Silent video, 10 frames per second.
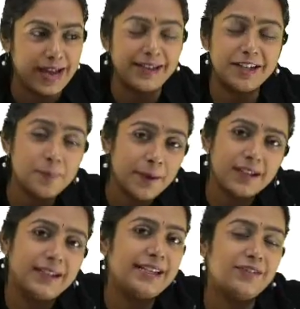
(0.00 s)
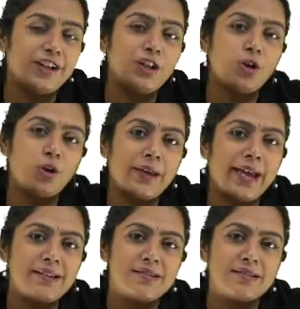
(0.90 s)
and typically when you
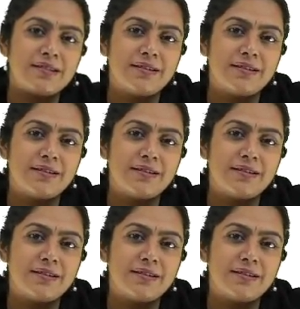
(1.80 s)
look at